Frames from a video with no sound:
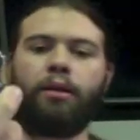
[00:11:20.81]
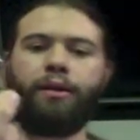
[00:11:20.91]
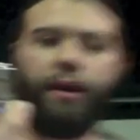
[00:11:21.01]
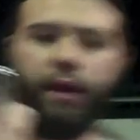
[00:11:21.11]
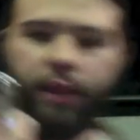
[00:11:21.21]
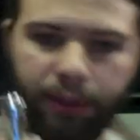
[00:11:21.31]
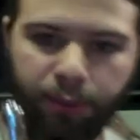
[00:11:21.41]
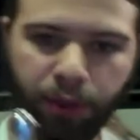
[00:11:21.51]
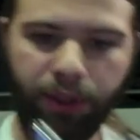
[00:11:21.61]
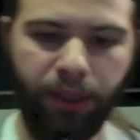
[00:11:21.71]
that's Pro
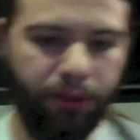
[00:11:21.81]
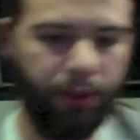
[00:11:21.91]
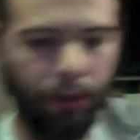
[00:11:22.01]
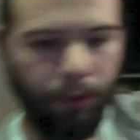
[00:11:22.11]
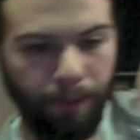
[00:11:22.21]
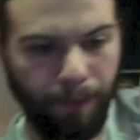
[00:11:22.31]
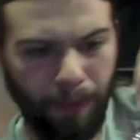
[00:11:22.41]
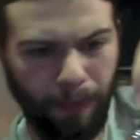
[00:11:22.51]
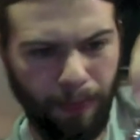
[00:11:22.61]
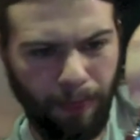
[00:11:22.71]
Tank 2
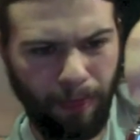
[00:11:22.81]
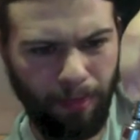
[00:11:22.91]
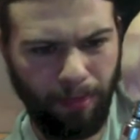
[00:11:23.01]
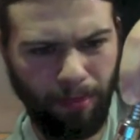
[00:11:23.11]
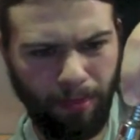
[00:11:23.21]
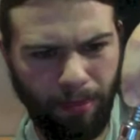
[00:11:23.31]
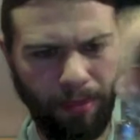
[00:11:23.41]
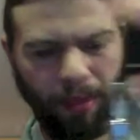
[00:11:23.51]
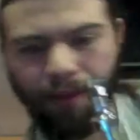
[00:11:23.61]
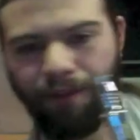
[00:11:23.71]

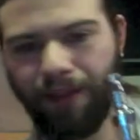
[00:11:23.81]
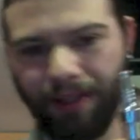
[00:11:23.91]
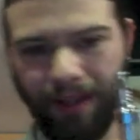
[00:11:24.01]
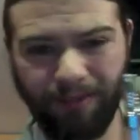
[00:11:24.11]
that fits in